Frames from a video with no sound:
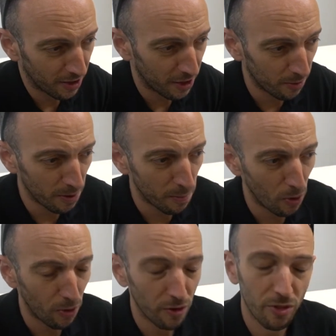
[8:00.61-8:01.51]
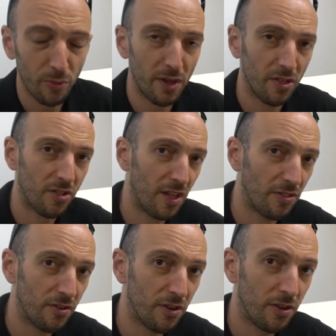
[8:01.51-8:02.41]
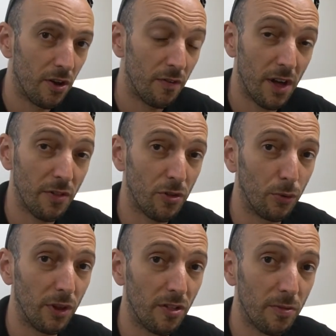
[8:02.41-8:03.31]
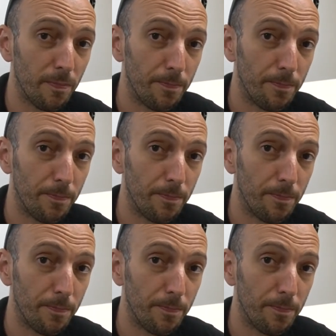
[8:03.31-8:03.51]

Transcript: a little bit more as to where the center of that tool is.